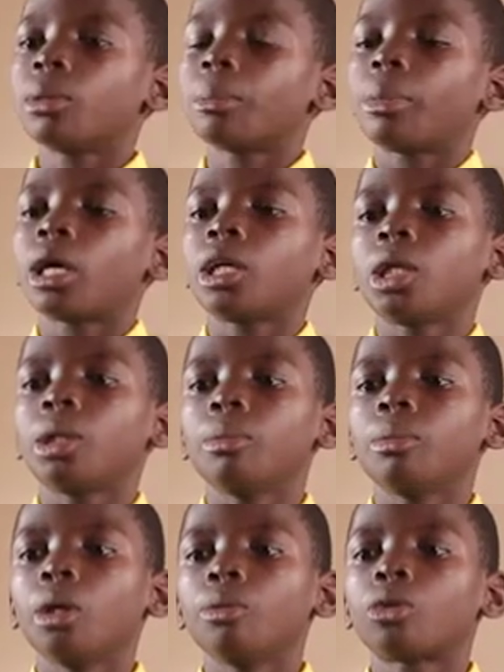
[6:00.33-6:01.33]
buying him
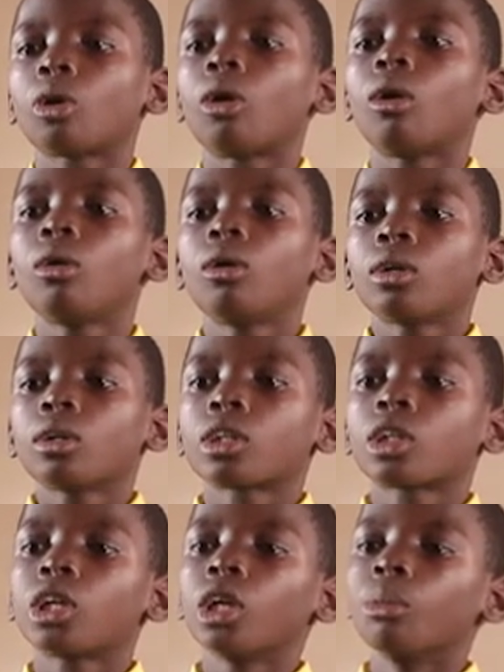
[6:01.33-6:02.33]
a toy
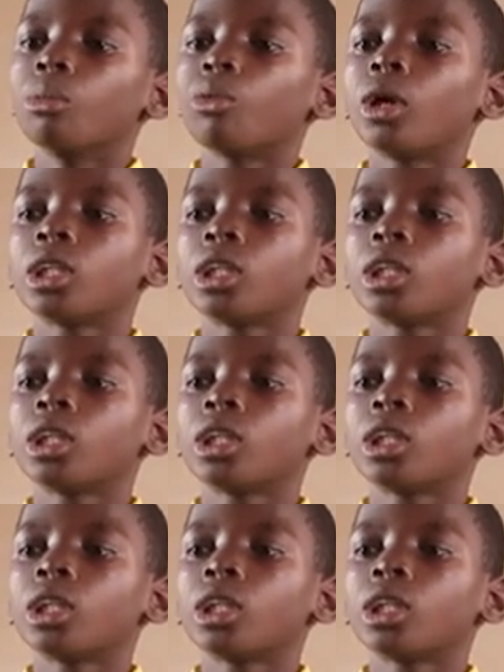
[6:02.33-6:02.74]
game. One